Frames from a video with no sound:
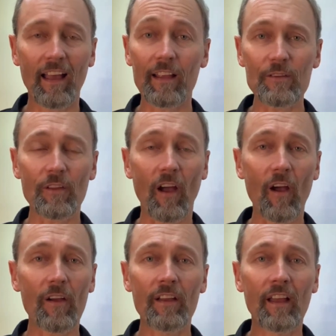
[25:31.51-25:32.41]
and you
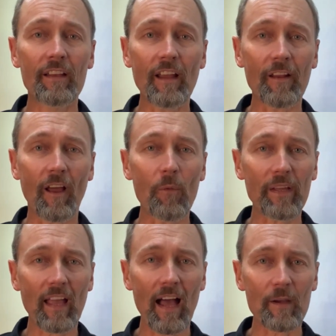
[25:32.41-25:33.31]
go, no,
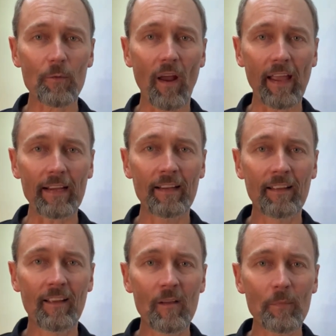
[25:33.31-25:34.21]
it can't rain
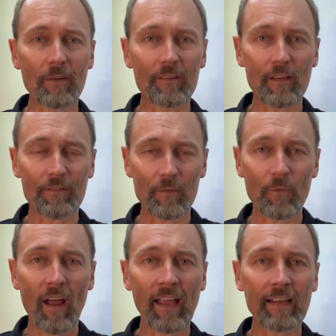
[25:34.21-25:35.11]
because if it
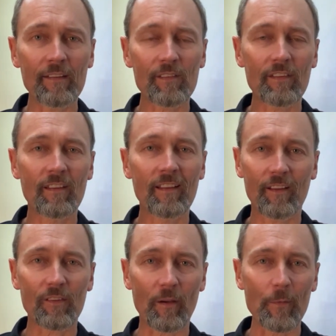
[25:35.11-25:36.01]
rains,
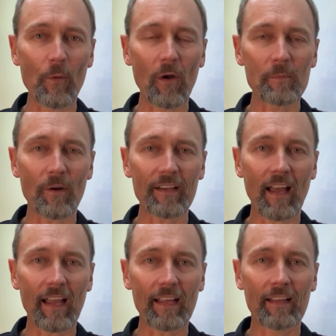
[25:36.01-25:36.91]
it's going to ruin my
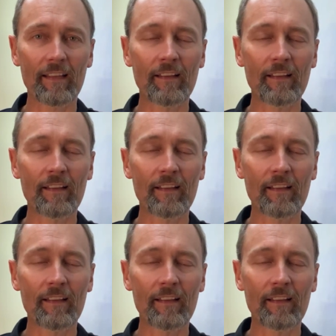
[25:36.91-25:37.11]
day.